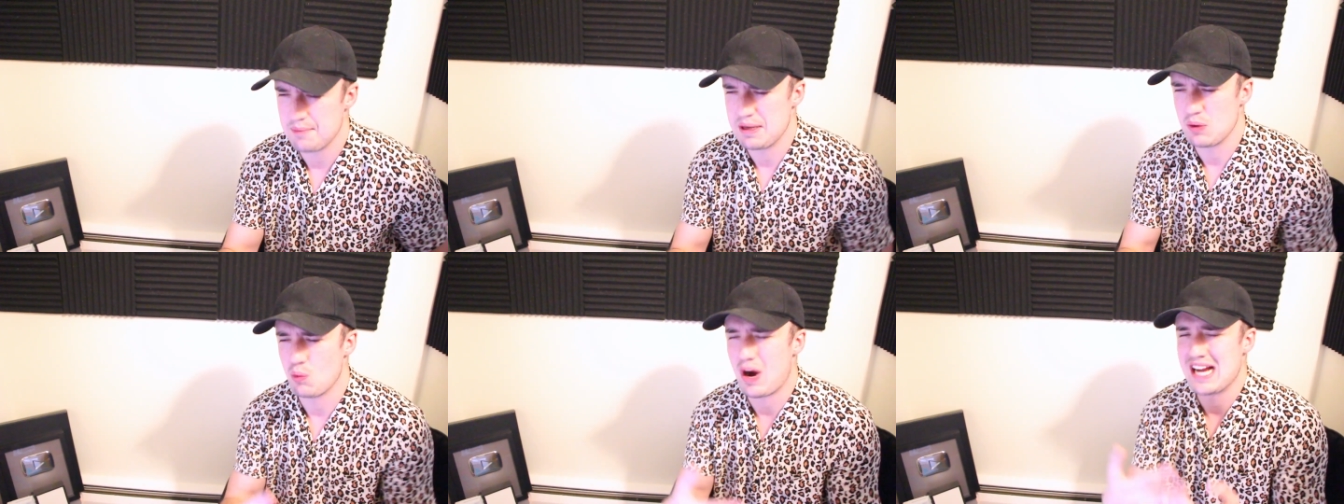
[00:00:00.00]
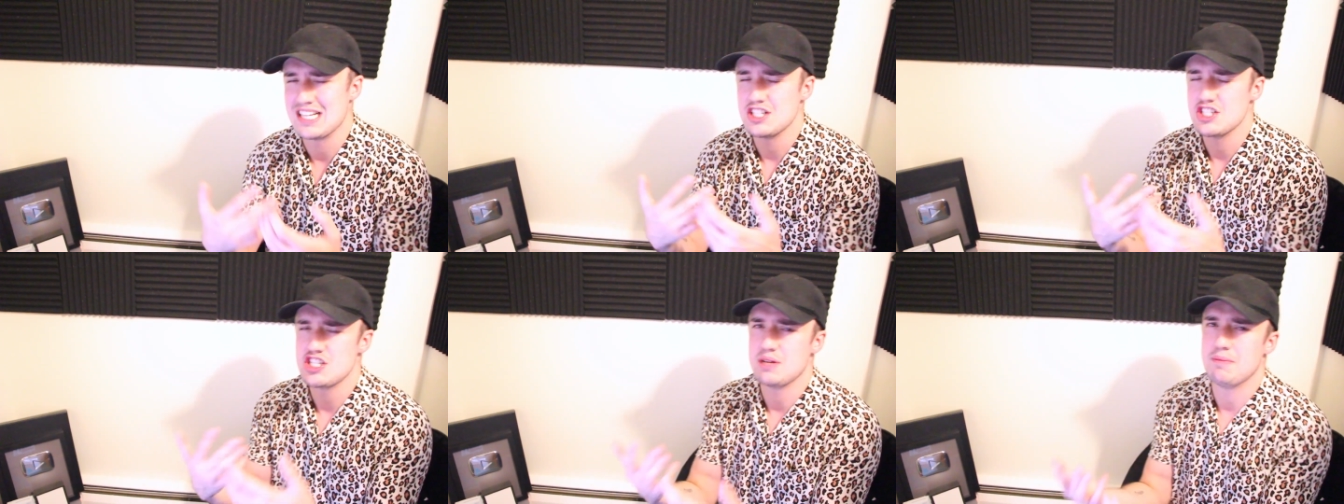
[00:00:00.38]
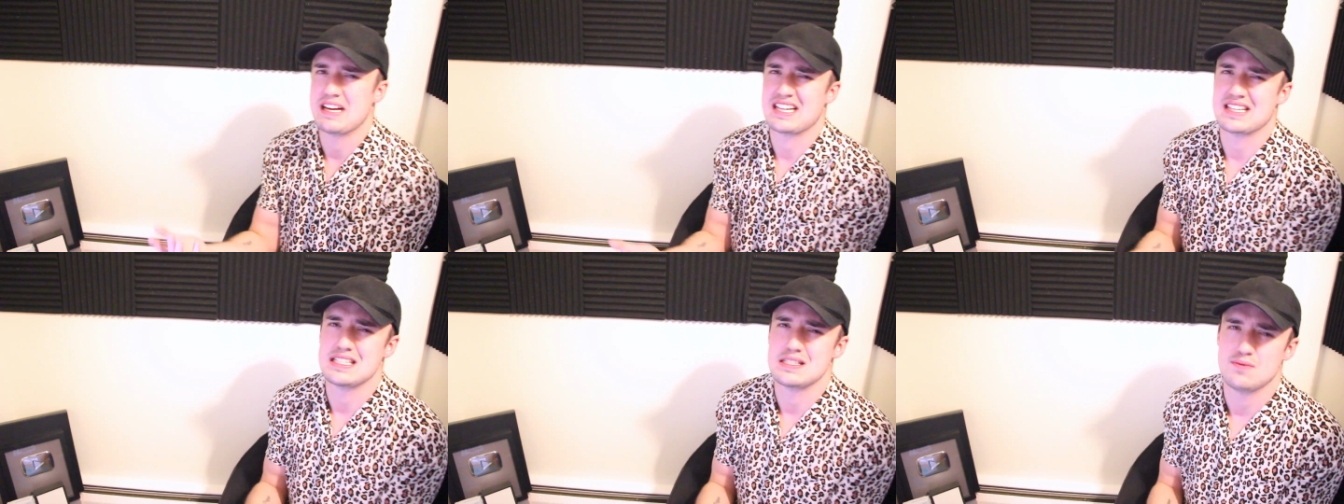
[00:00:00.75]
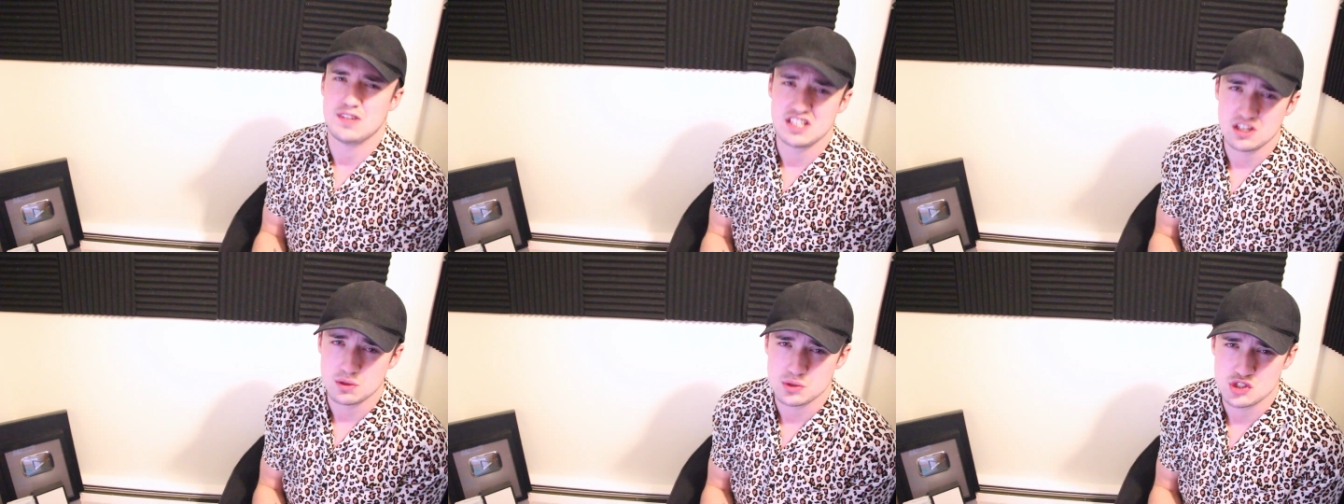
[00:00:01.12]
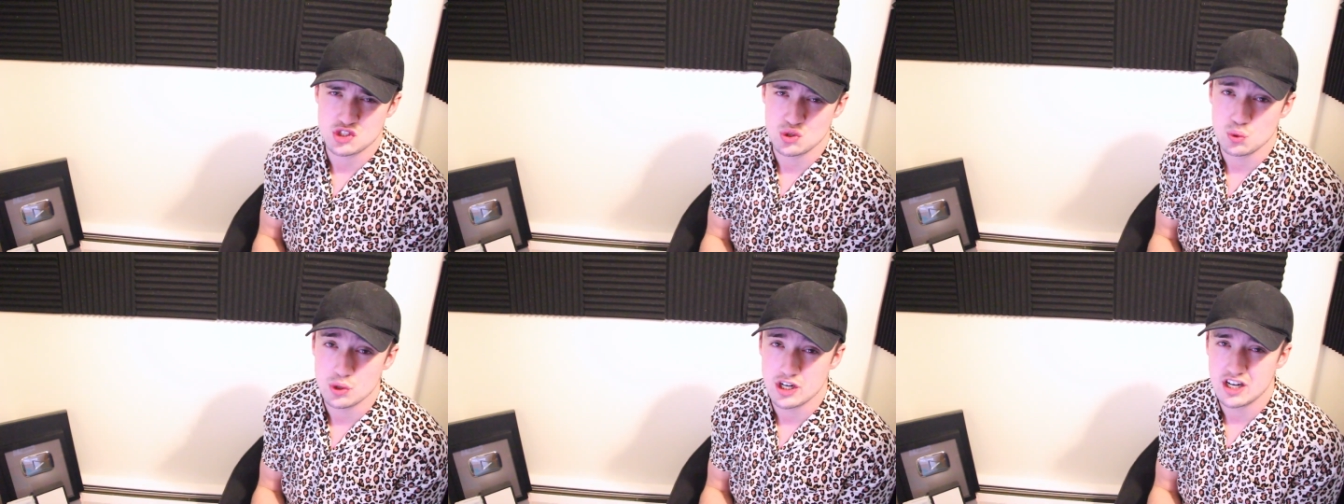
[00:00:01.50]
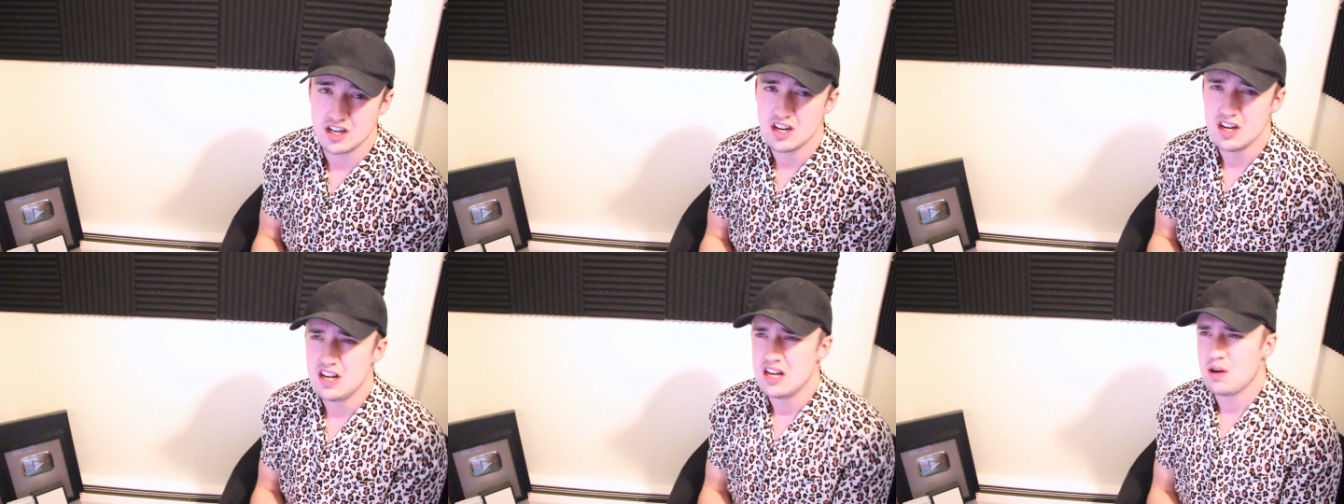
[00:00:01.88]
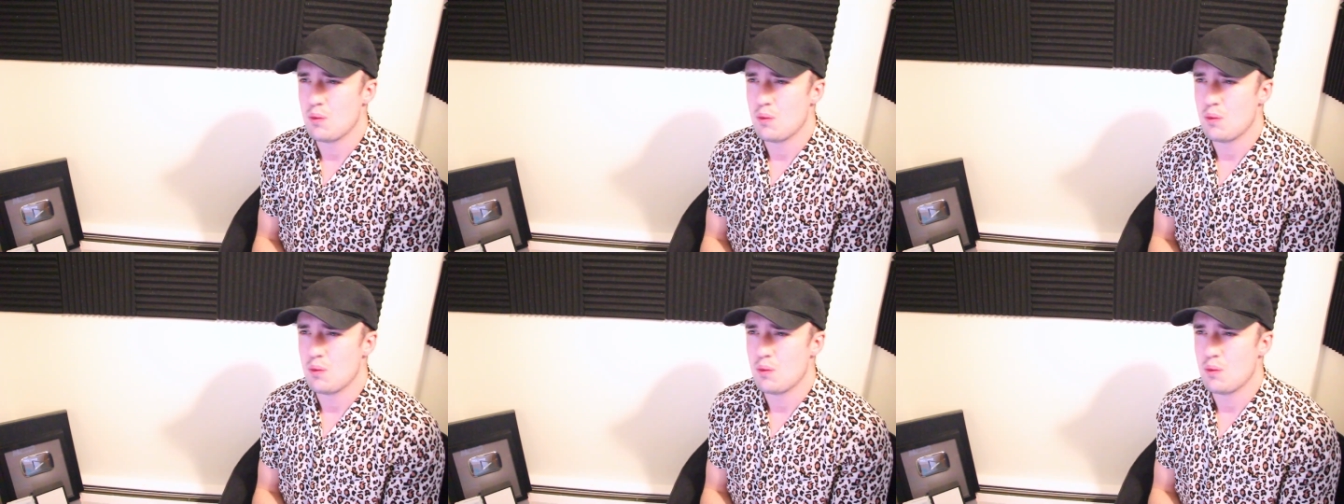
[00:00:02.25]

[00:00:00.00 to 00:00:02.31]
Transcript: I mean, why didn't she make this video sooner?